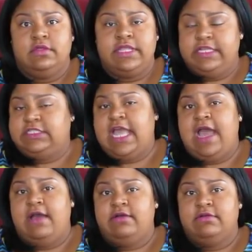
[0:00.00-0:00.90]
that
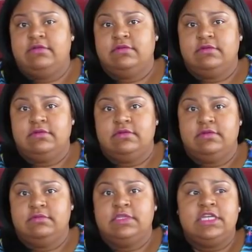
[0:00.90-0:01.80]
child
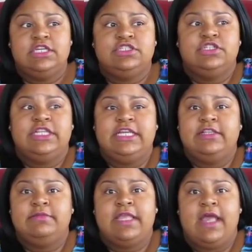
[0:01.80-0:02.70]
because you're leading
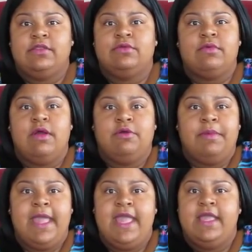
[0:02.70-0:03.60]
them down the wrong
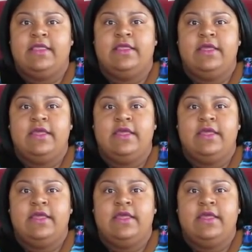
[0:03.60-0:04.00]
path.